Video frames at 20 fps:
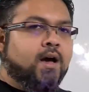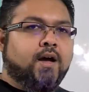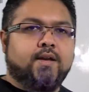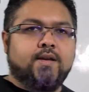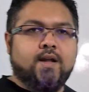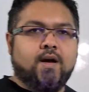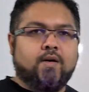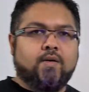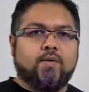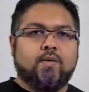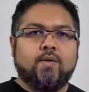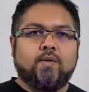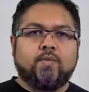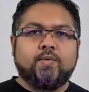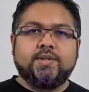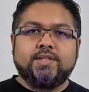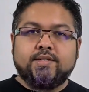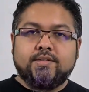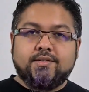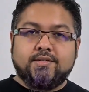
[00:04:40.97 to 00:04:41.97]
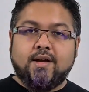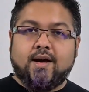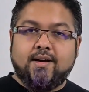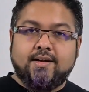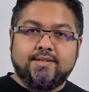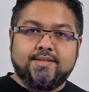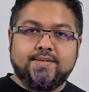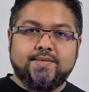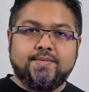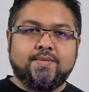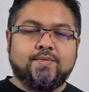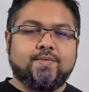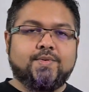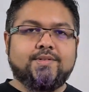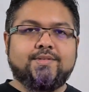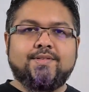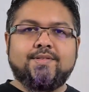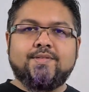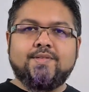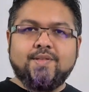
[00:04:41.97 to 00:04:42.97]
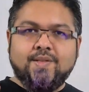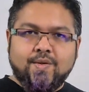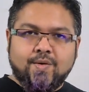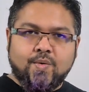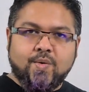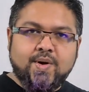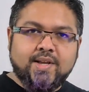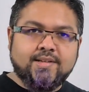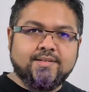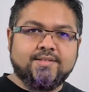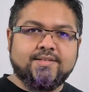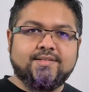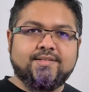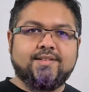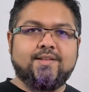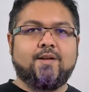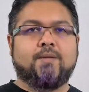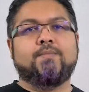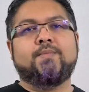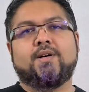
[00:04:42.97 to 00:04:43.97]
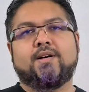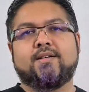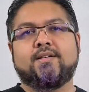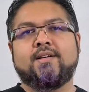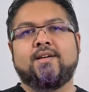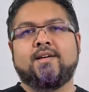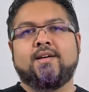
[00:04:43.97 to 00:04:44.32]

Now, we start with the lowest number